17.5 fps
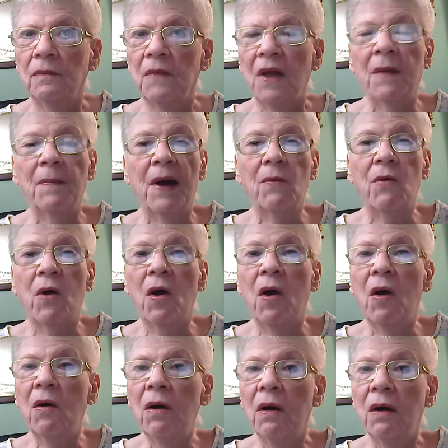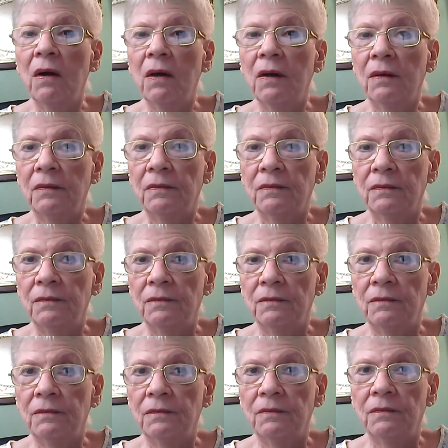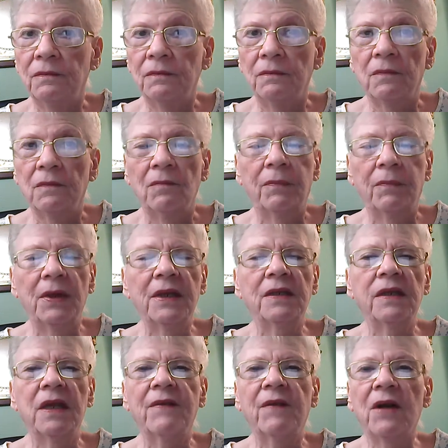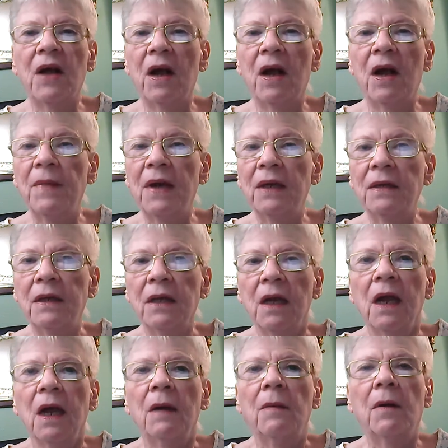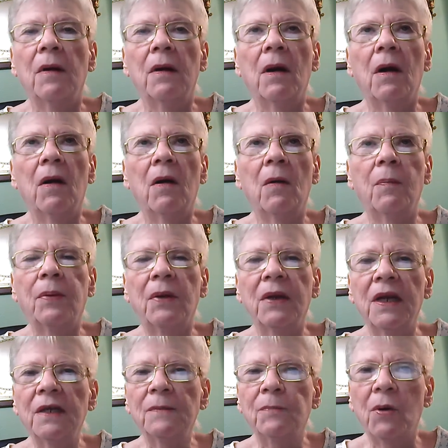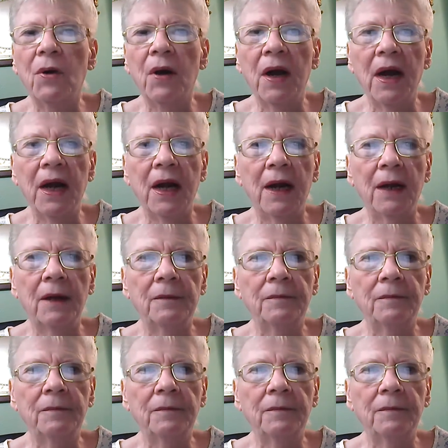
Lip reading: Am I wrong? Please leave a comment. Oh, please pray.